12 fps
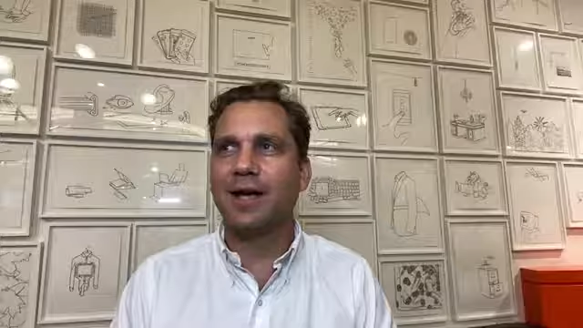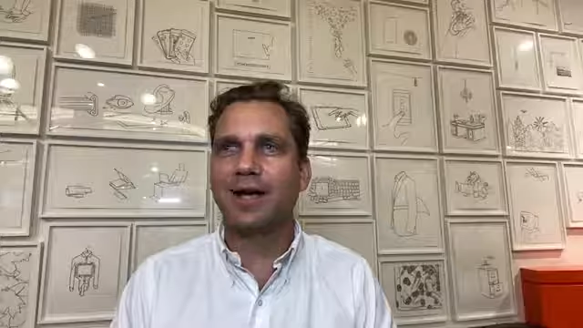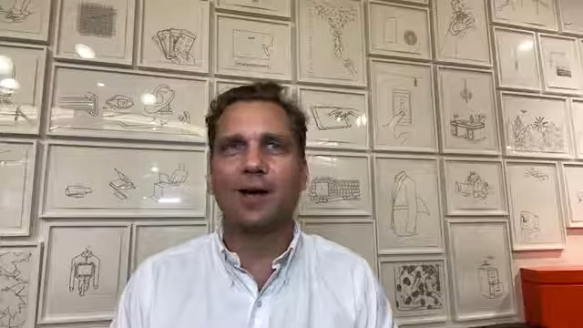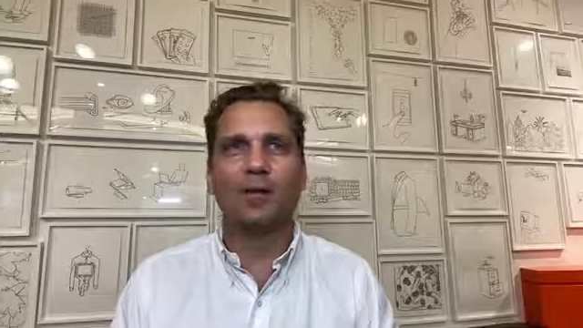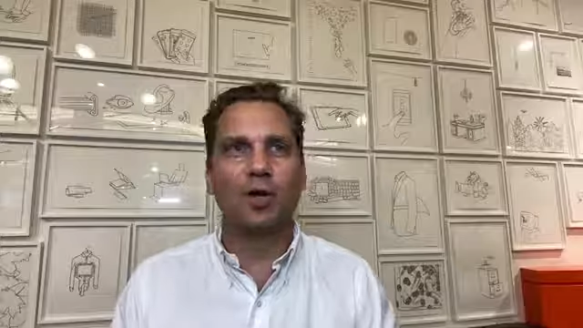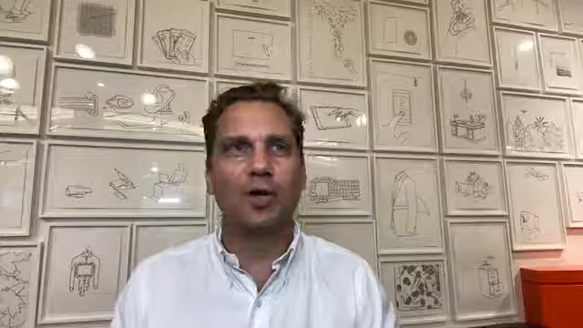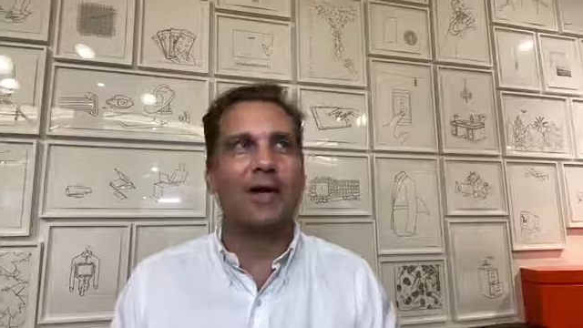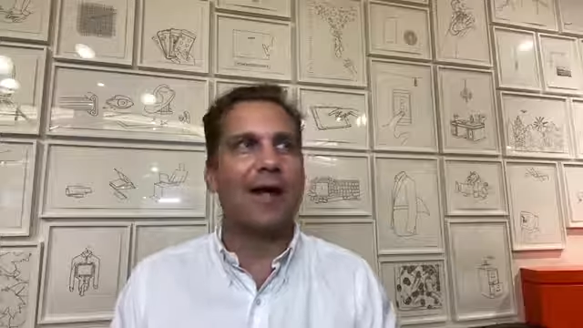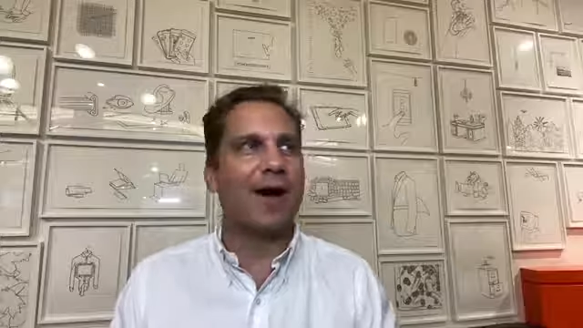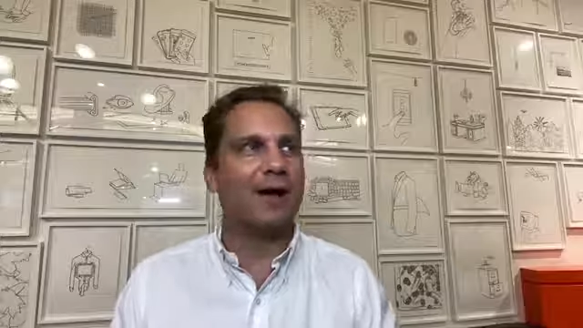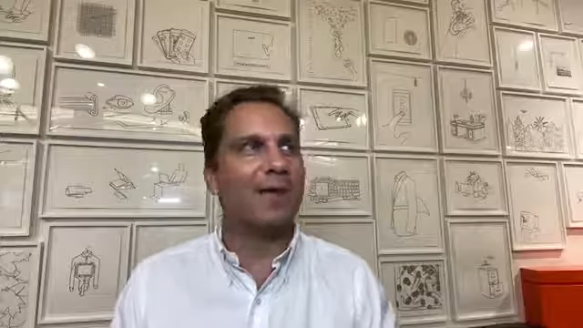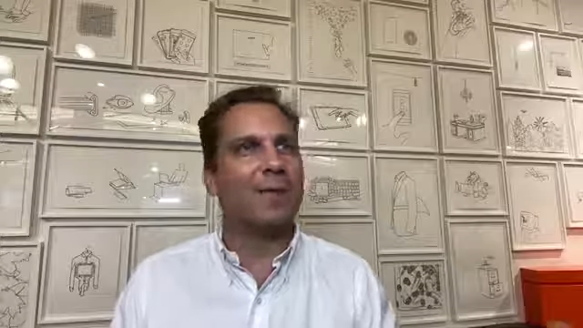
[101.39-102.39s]
And I'm looking
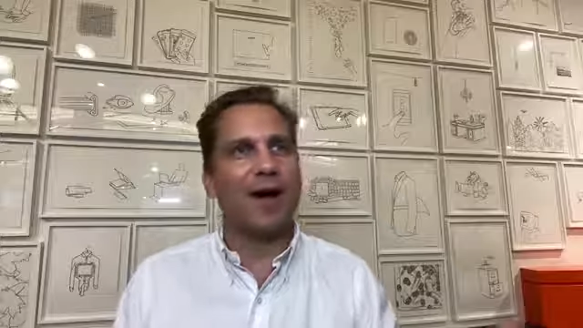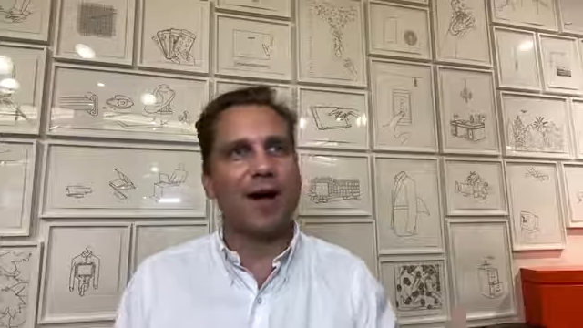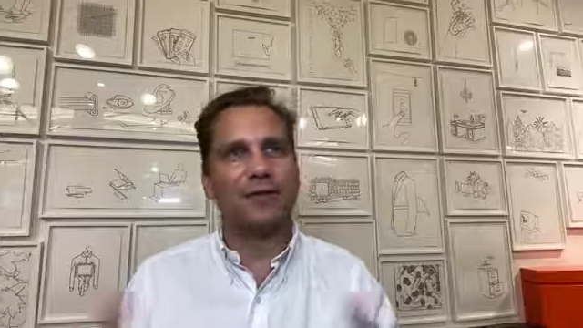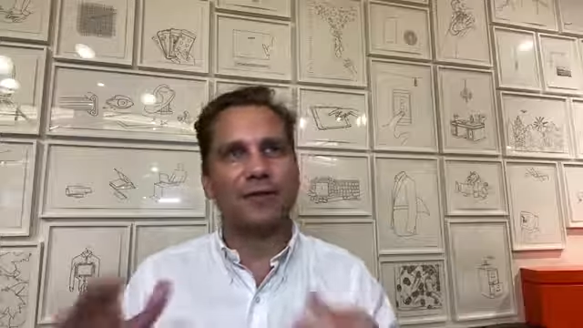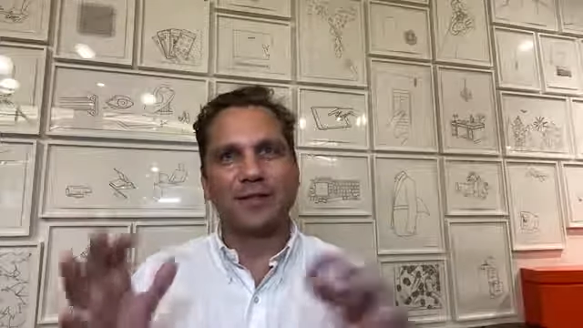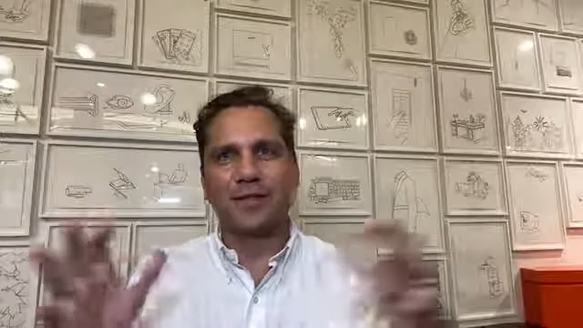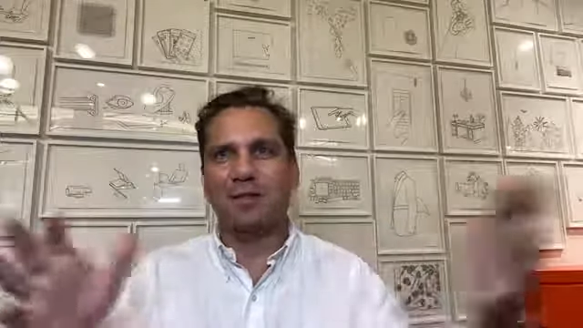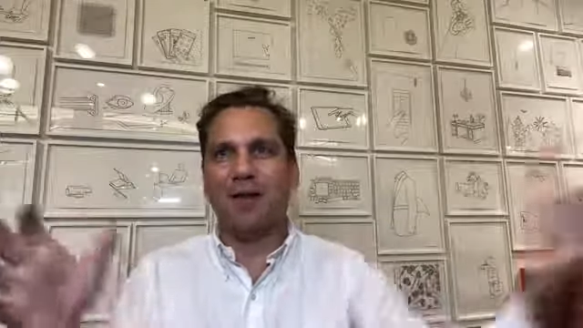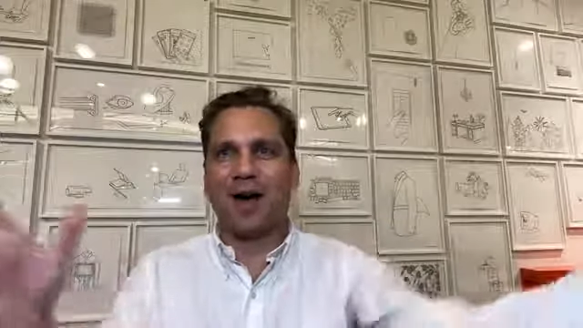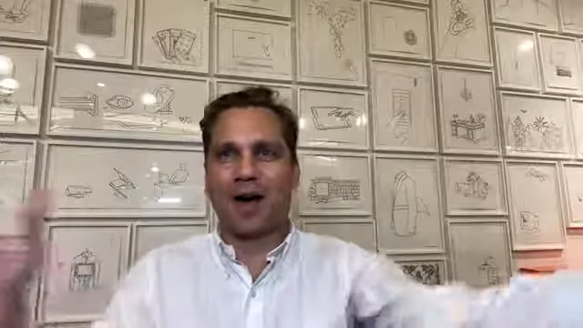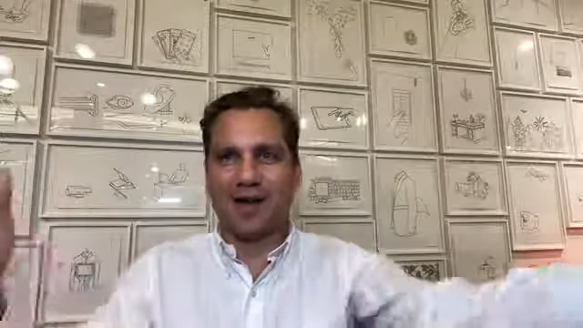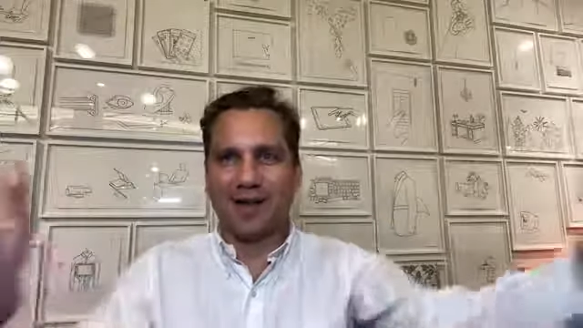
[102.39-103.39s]
out at my offices
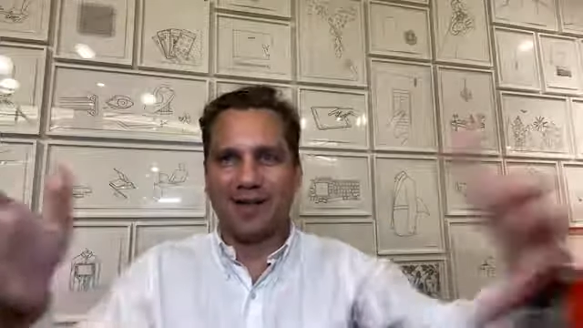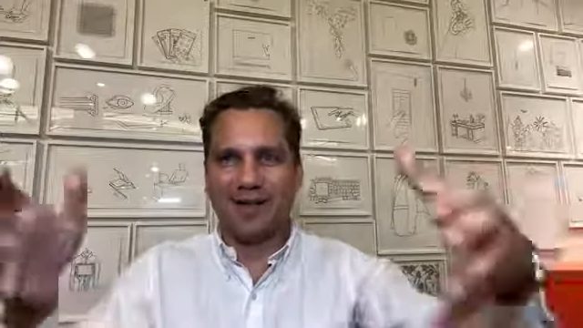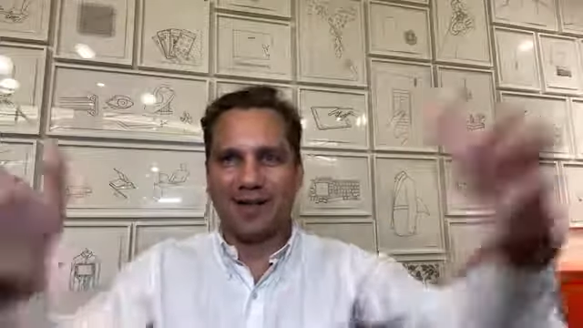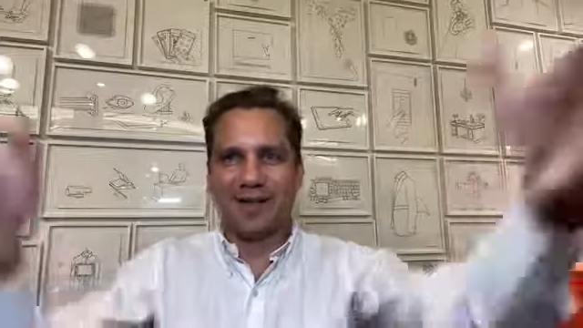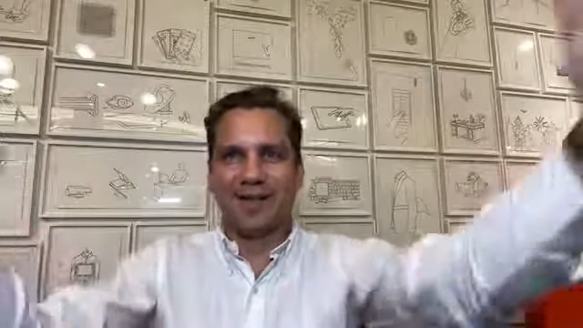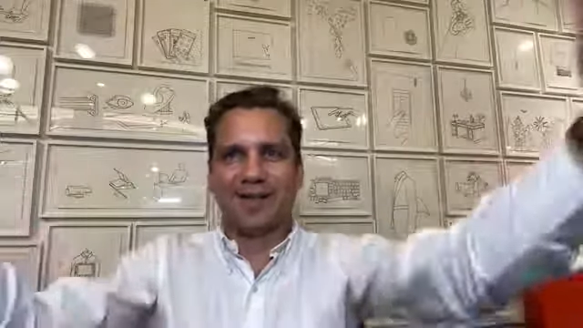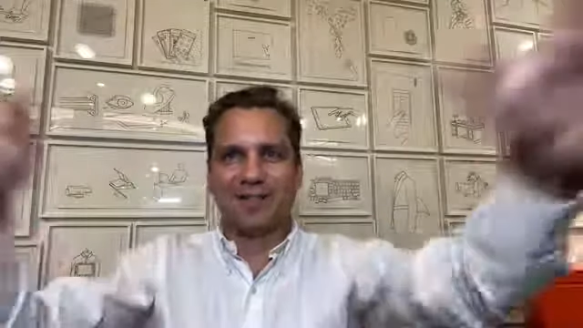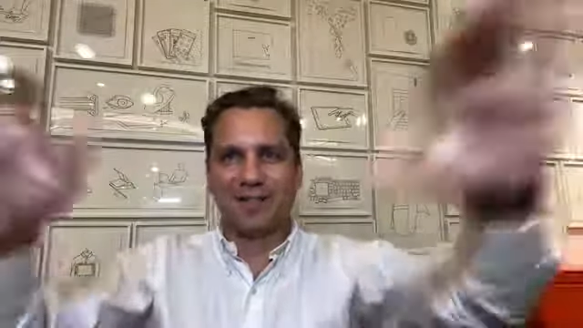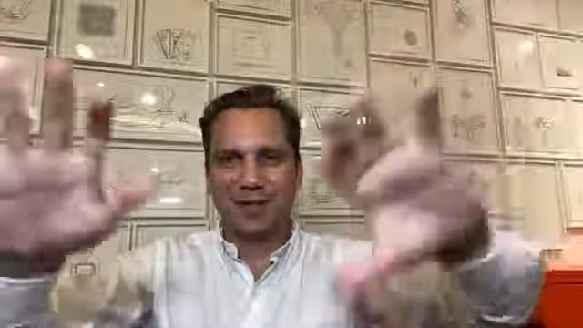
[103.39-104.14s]
behind this.